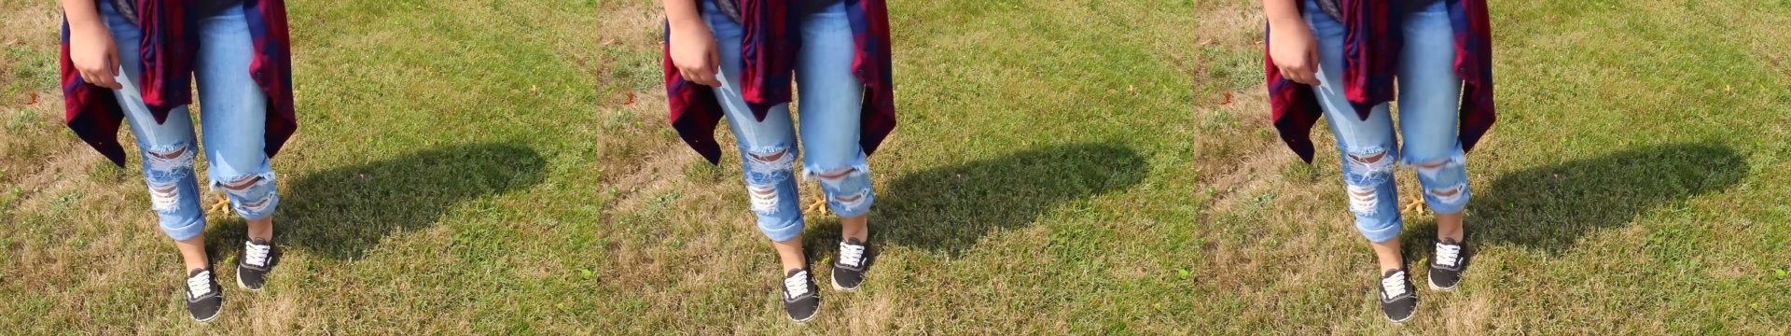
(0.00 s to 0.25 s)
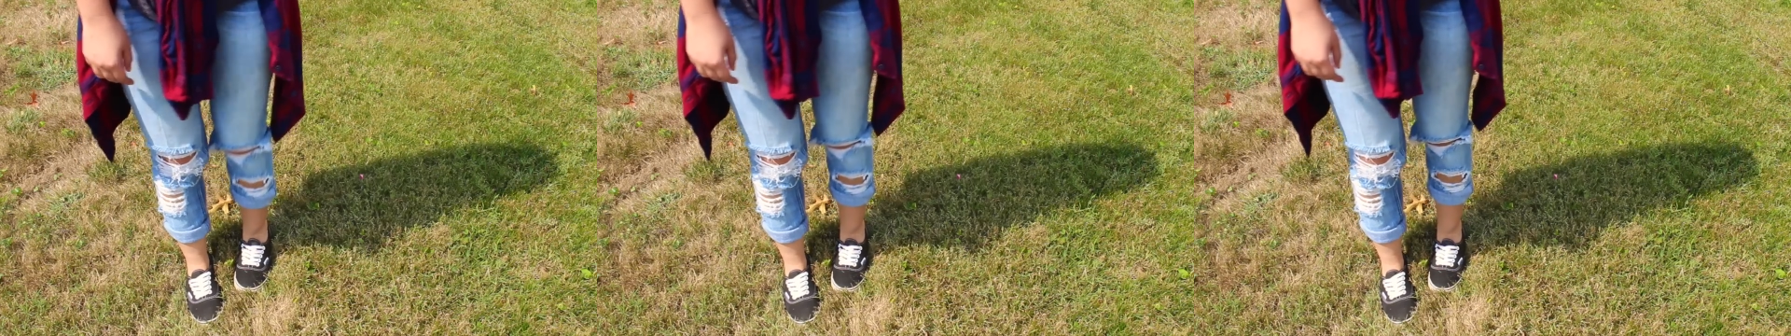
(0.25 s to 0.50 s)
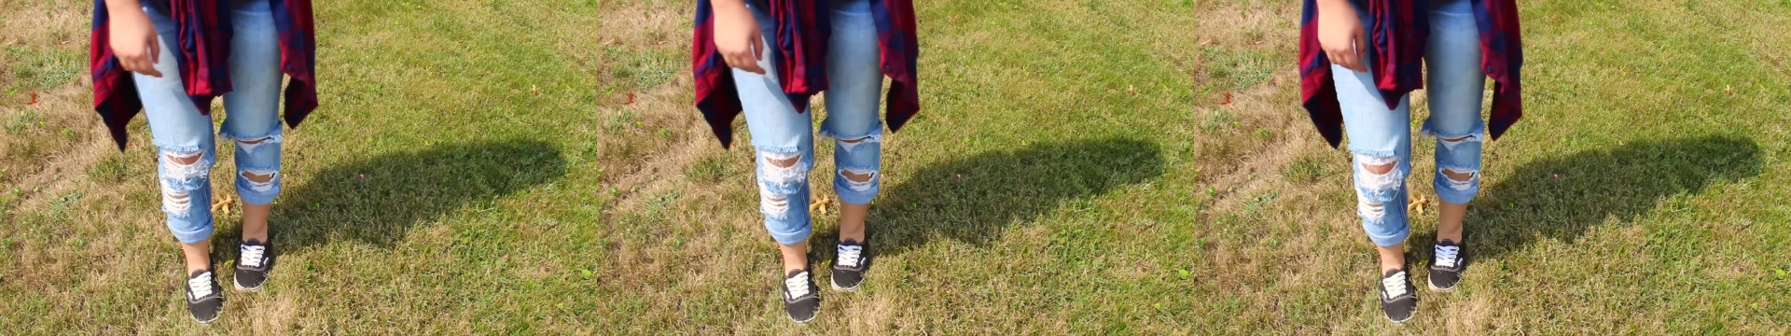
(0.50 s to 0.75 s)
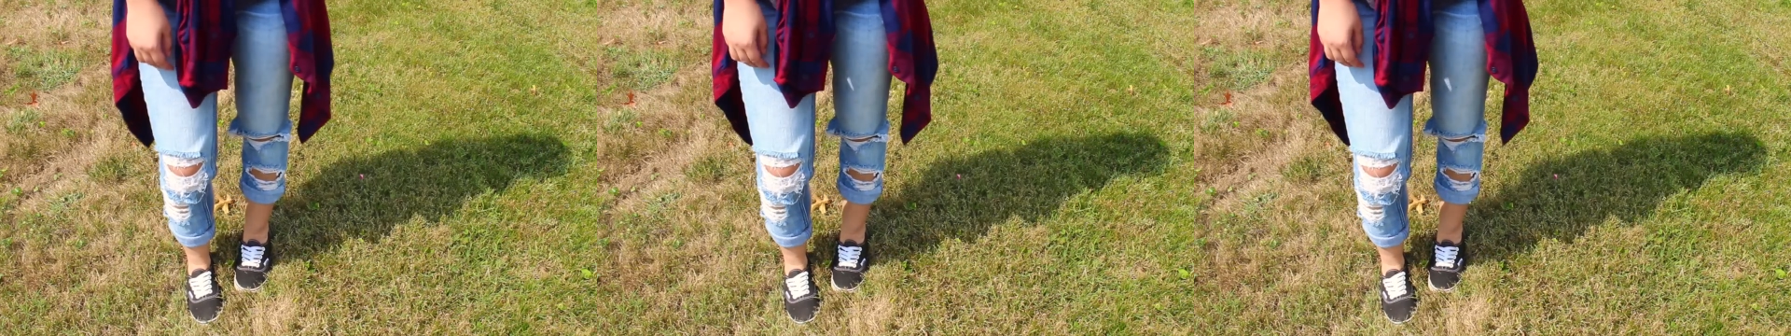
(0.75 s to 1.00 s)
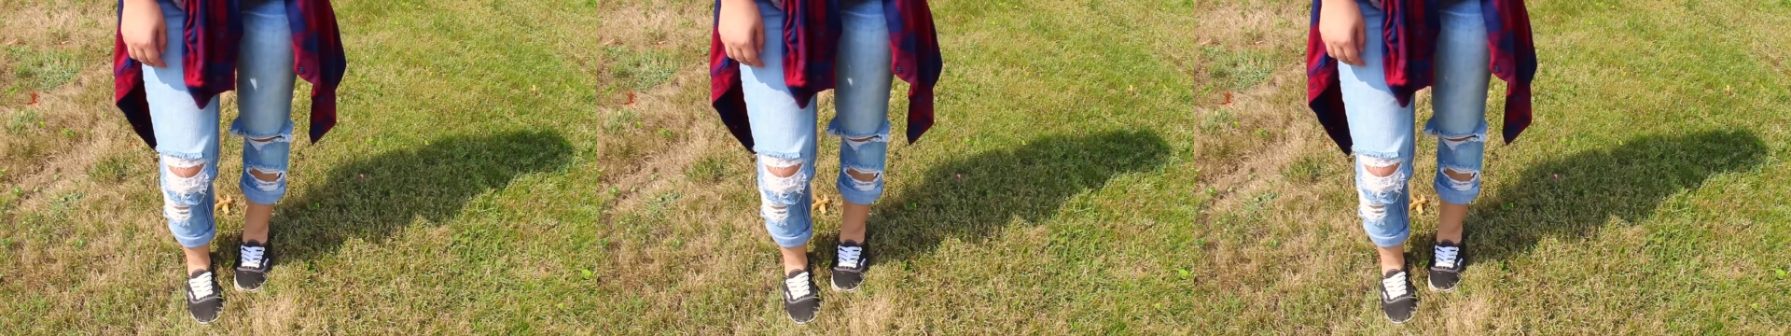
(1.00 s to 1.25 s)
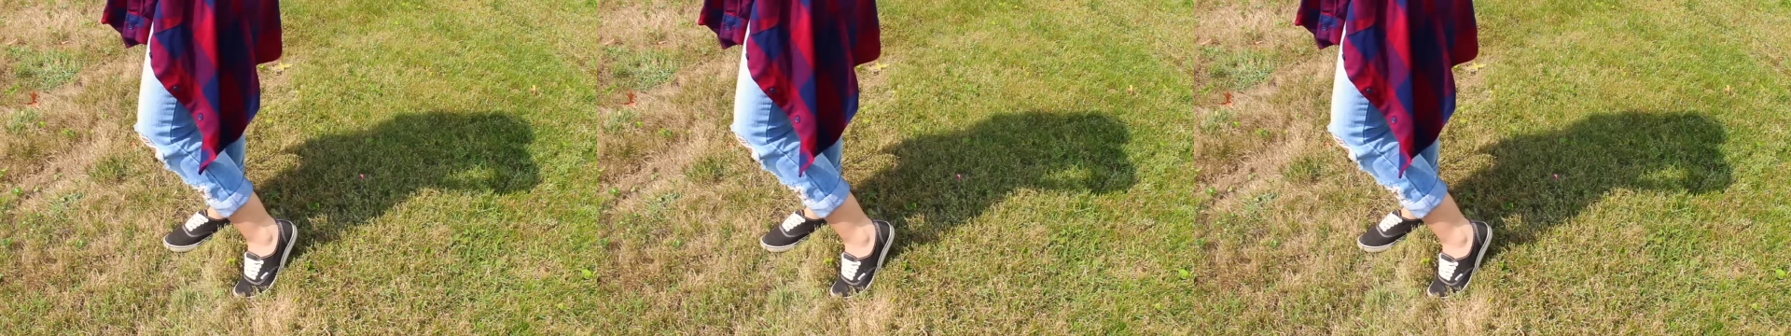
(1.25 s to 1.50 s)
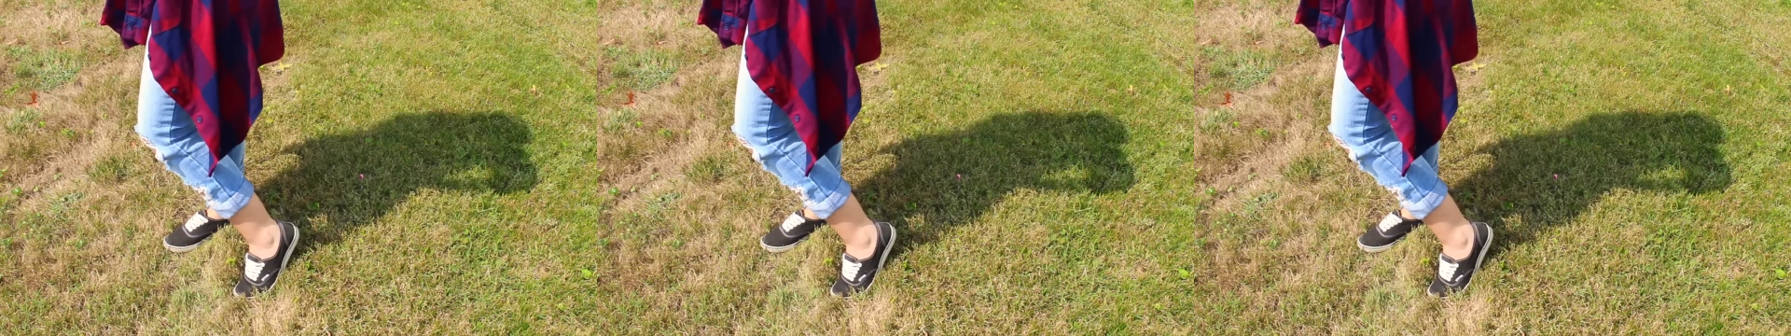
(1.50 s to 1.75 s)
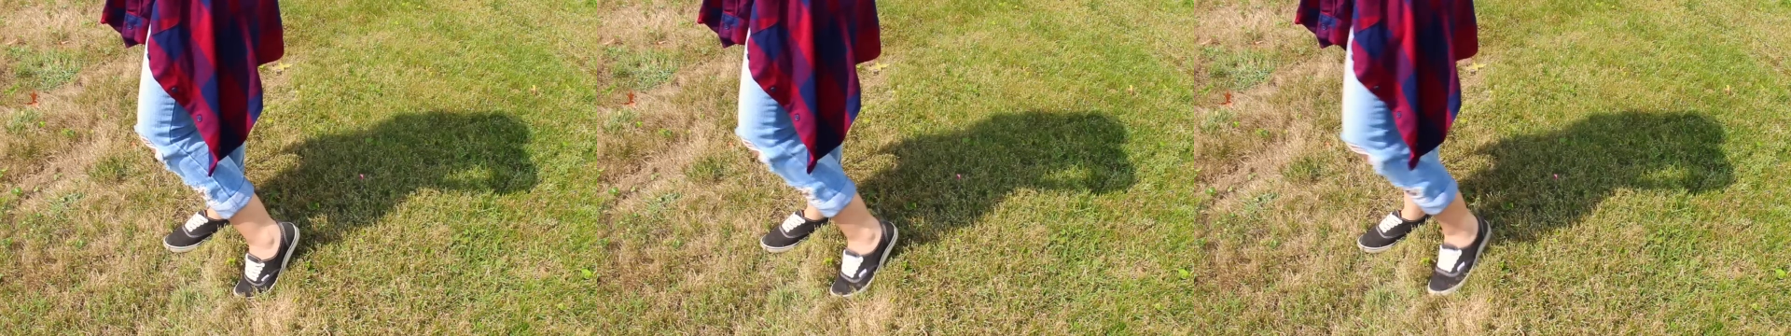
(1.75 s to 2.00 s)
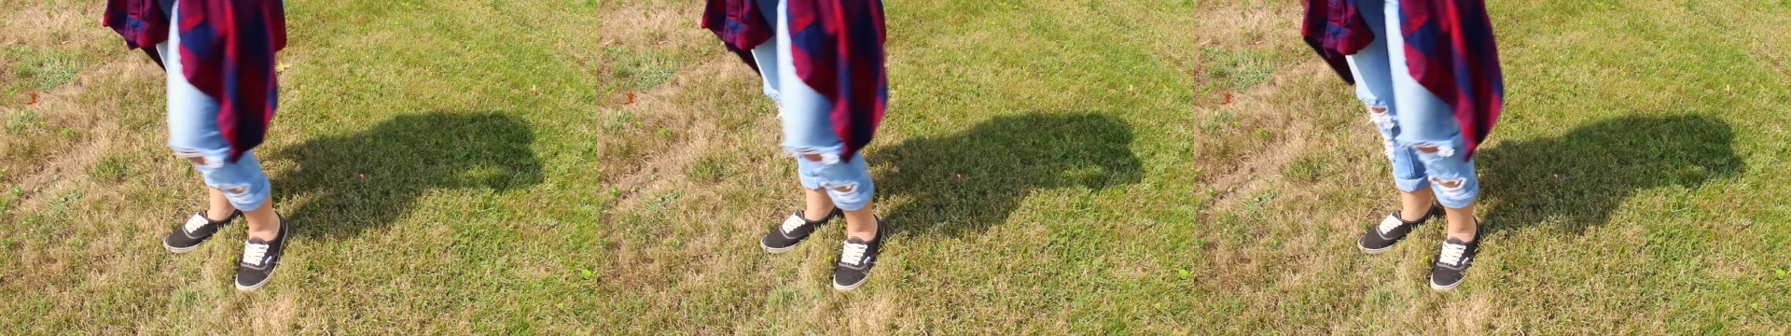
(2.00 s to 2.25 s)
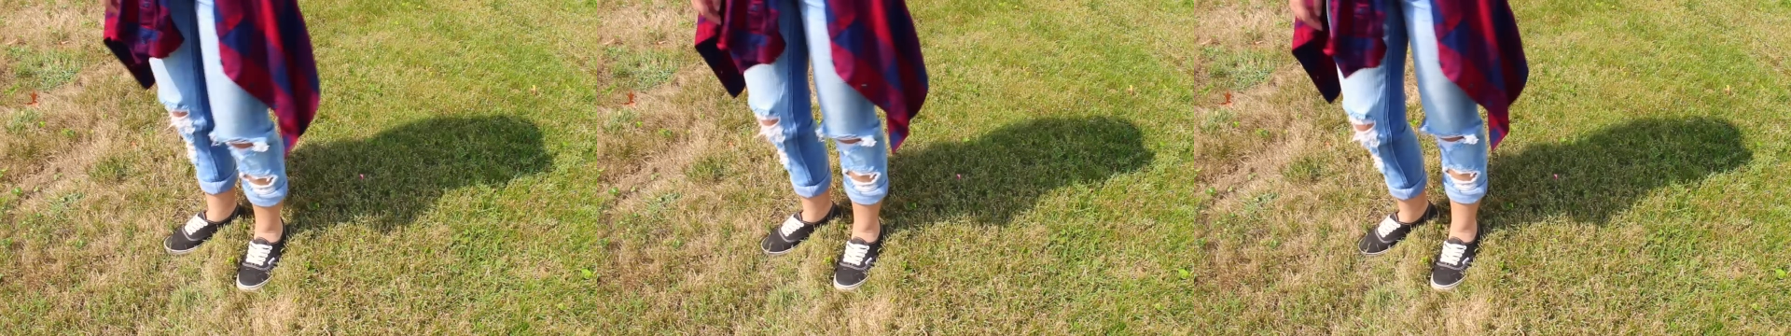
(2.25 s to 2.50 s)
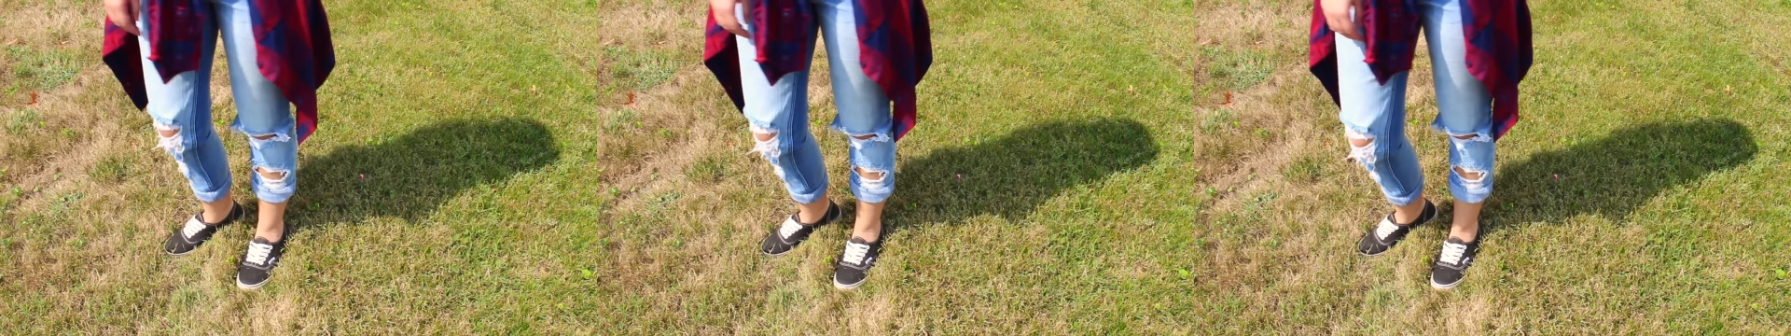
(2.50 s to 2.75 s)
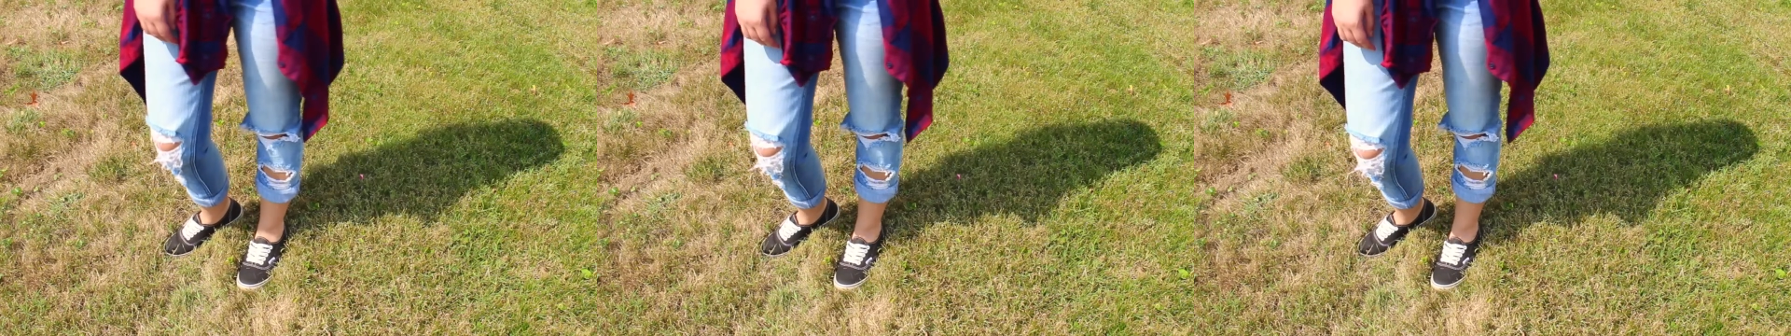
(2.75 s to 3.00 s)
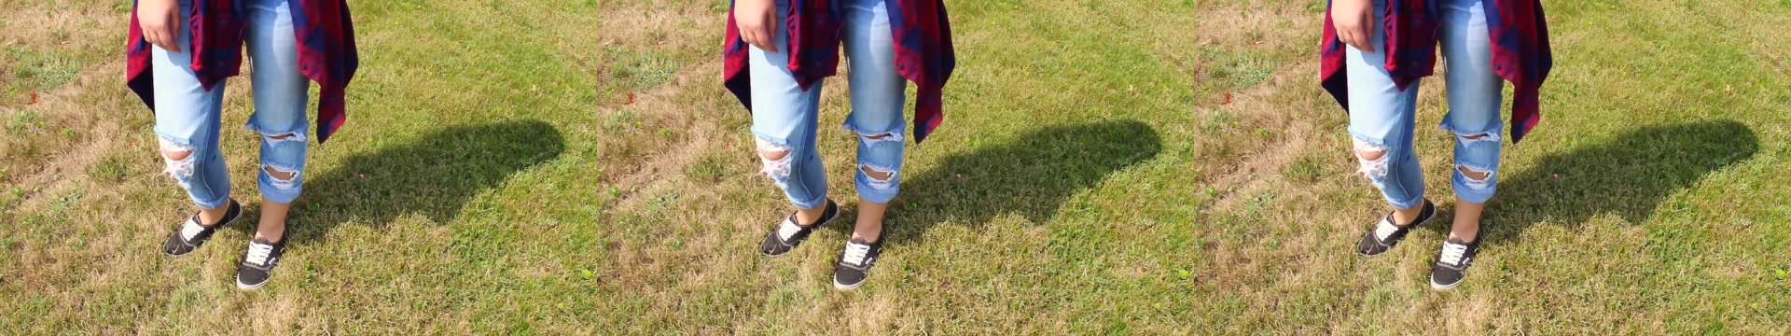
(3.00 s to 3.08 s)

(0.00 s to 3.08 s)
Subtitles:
(no speaker visible)